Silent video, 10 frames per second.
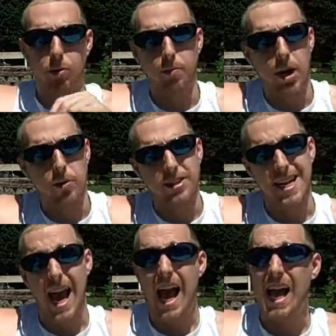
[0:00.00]
Romero
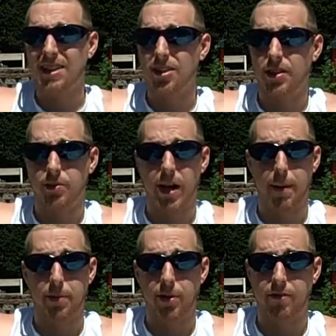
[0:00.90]
is an excellent
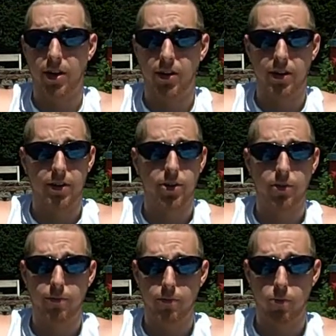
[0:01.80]
grappler, very
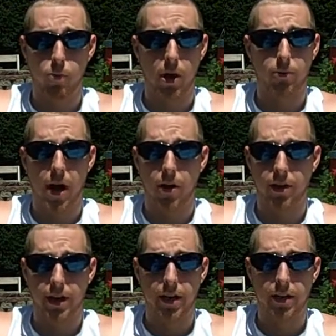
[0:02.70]
good,
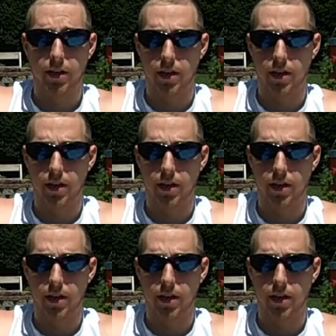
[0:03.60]
well-rounded,